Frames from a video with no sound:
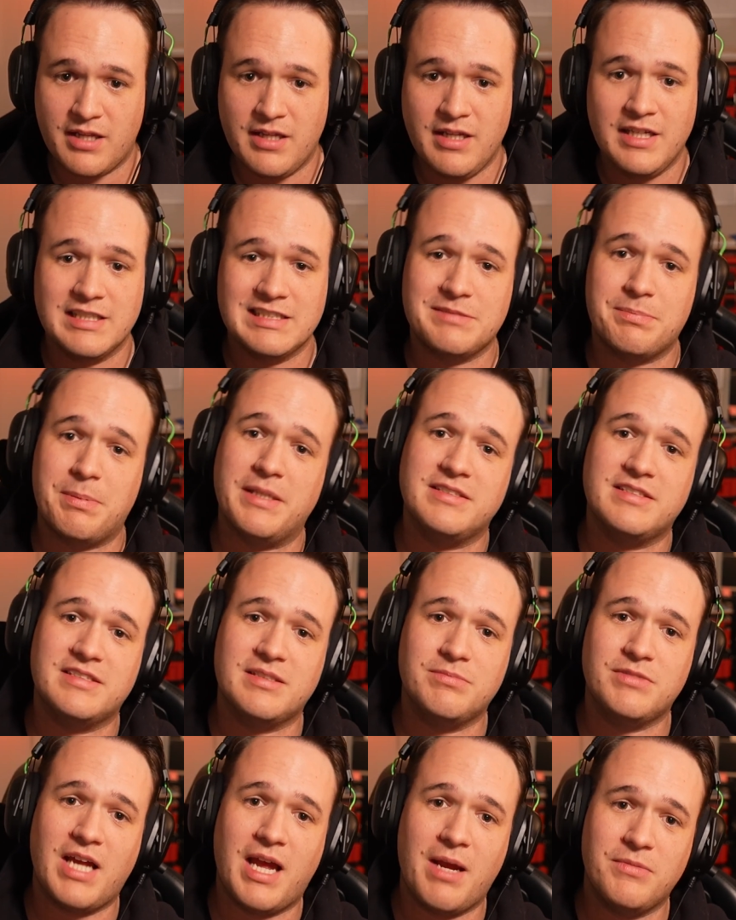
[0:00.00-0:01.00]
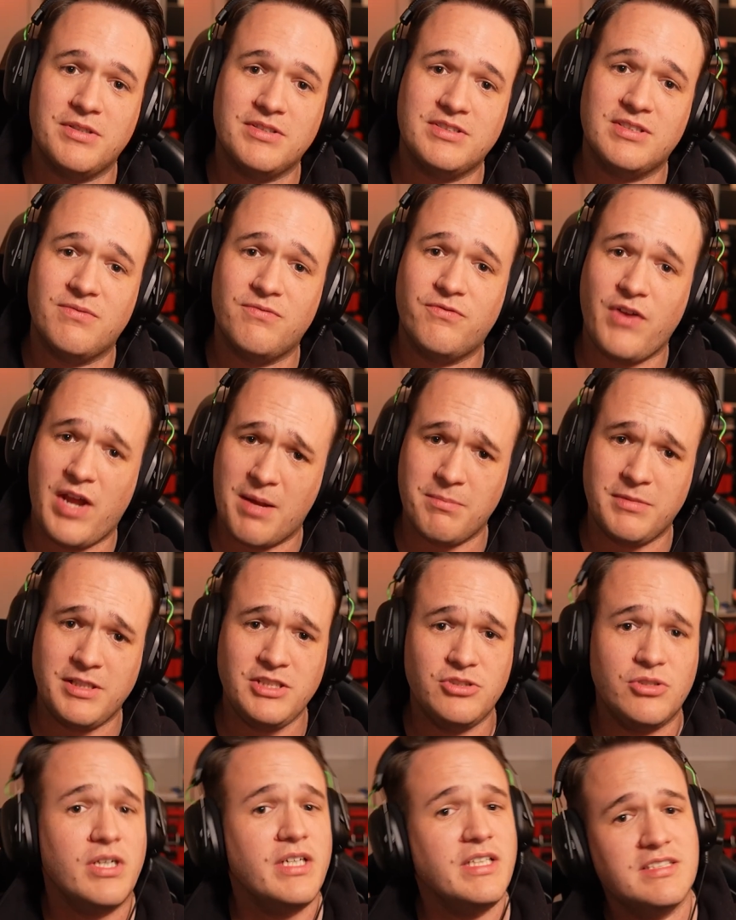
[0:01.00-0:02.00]
Spend some time with some family,
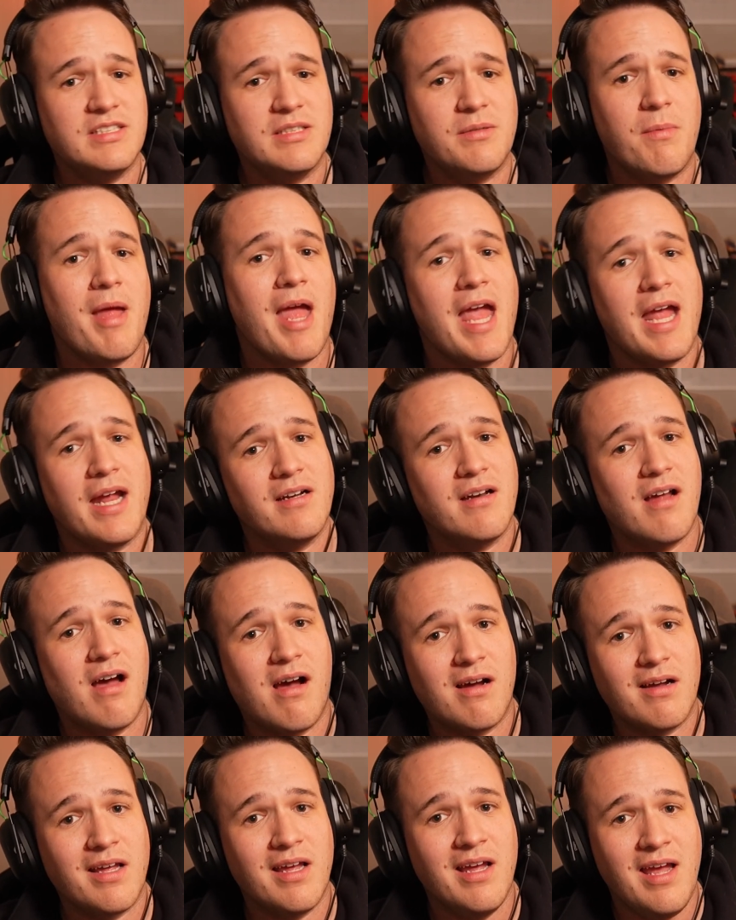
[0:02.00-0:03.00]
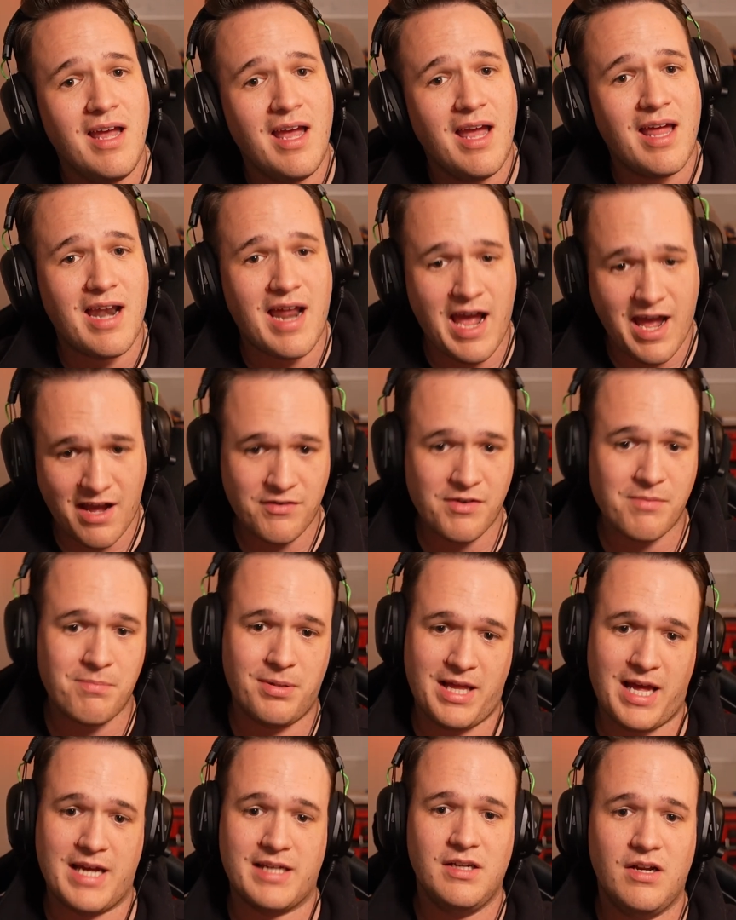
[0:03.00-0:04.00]
drink some eggnog, and have a
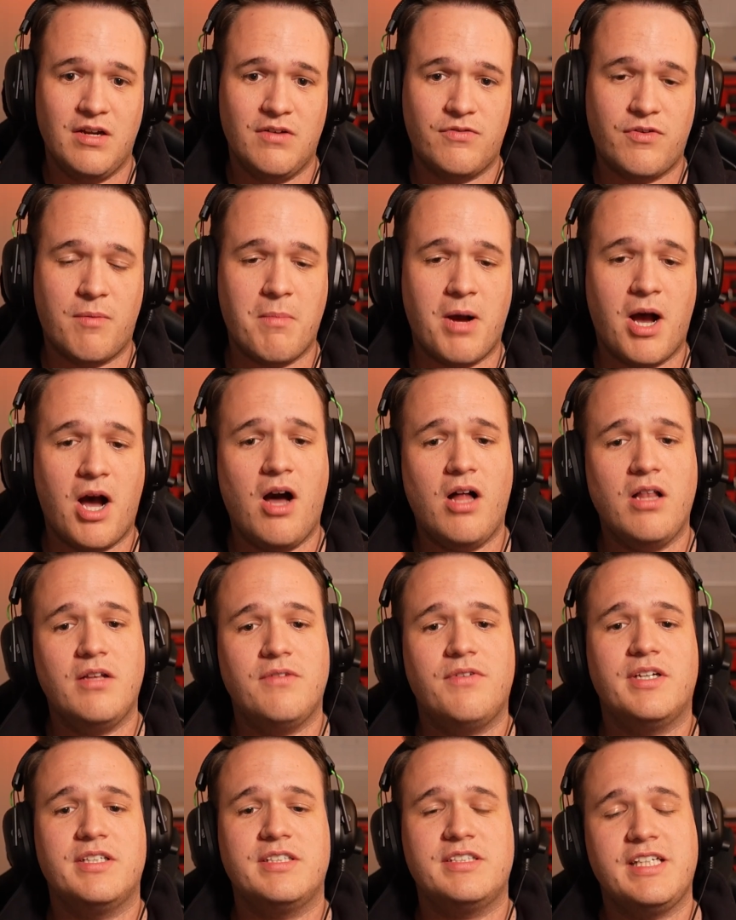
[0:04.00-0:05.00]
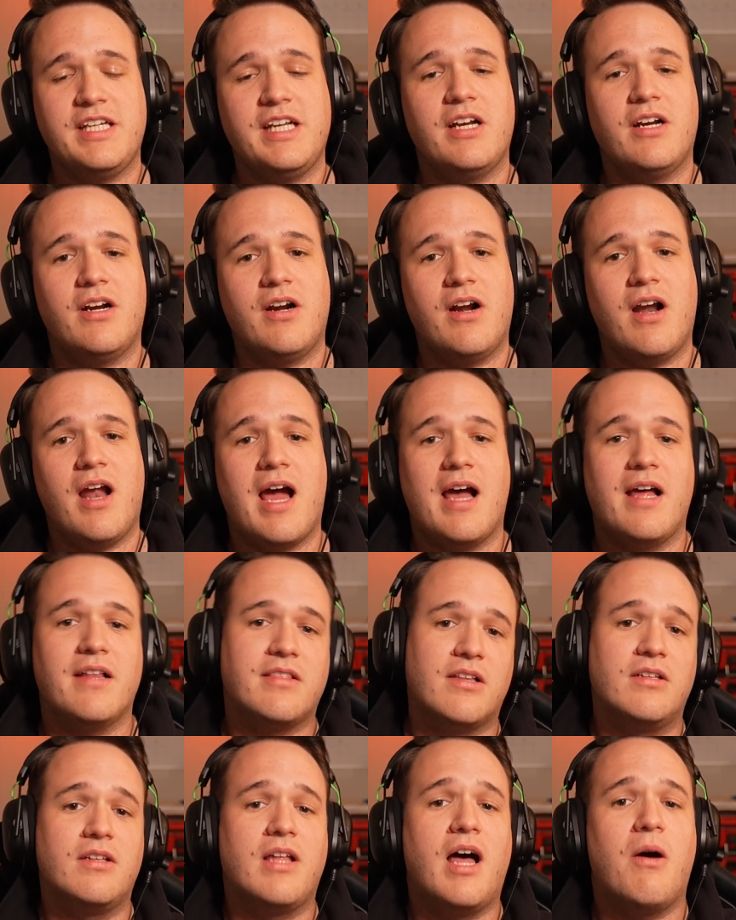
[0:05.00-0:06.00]
blast. From all of us here at the
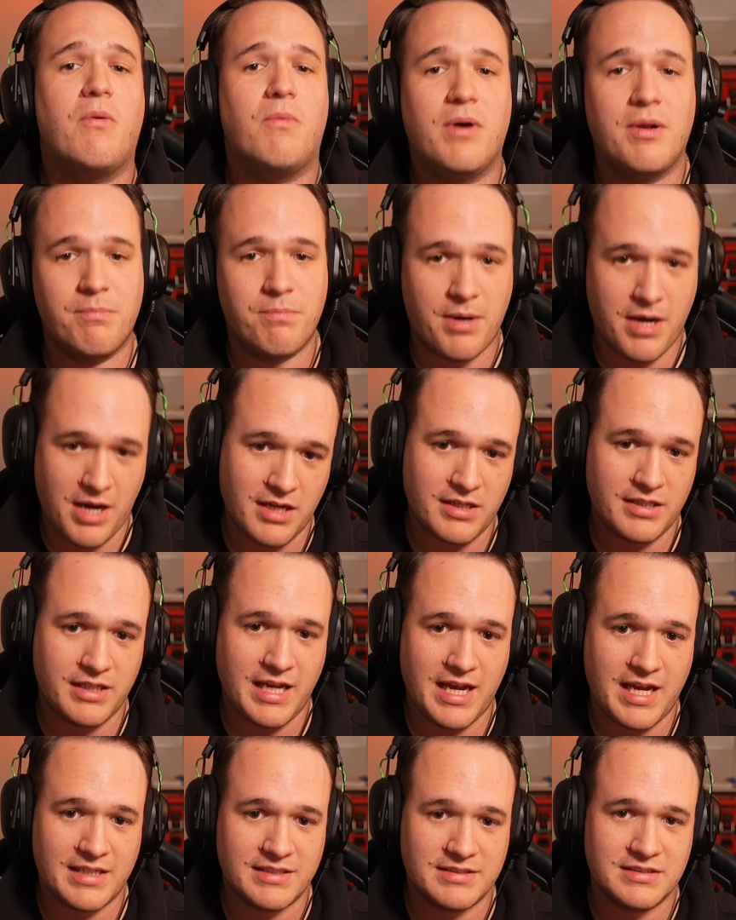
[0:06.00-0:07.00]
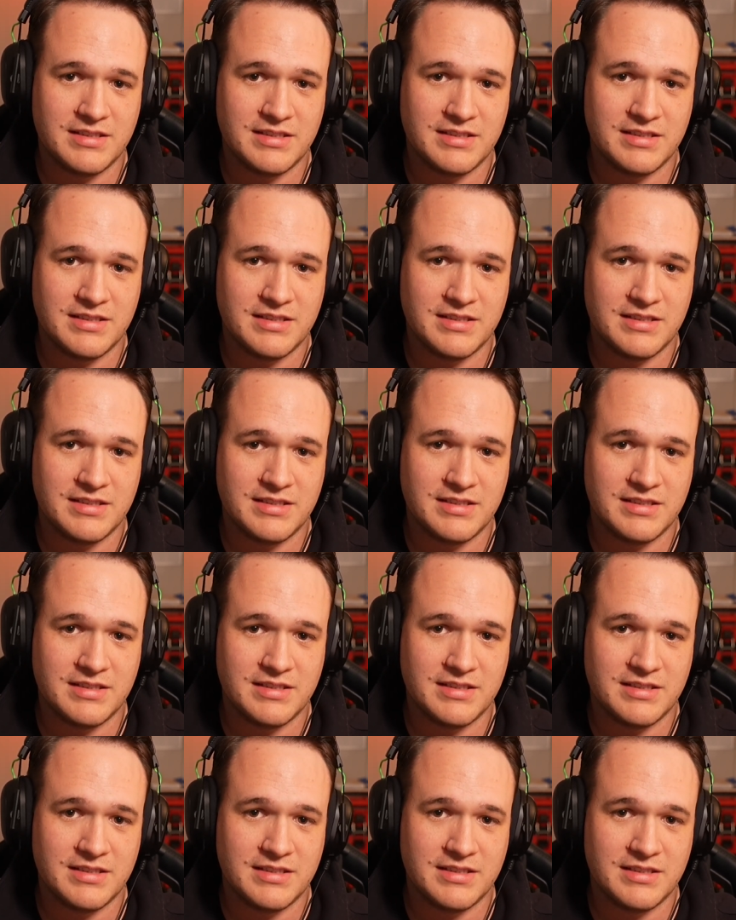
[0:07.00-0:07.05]
Lot 1 Podcast,